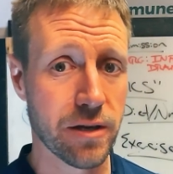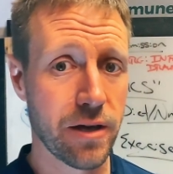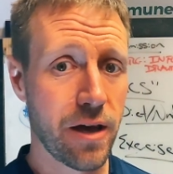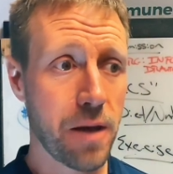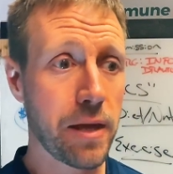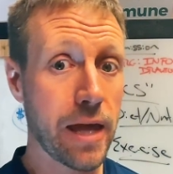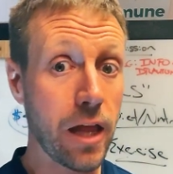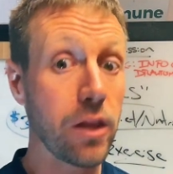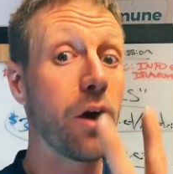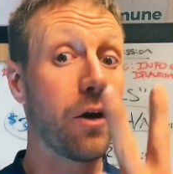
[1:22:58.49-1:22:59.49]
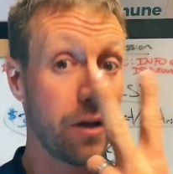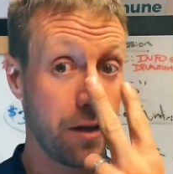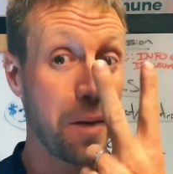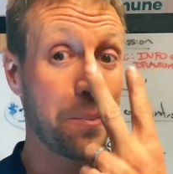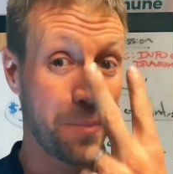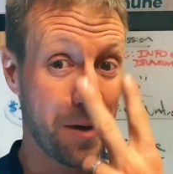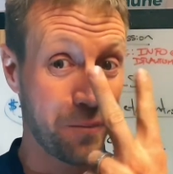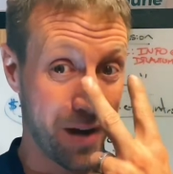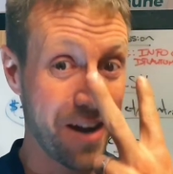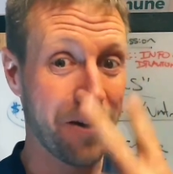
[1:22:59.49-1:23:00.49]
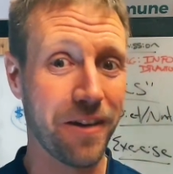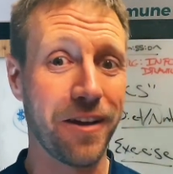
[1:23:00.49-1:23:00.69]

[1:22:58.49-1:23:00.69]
I'm like, hey, no, up right here.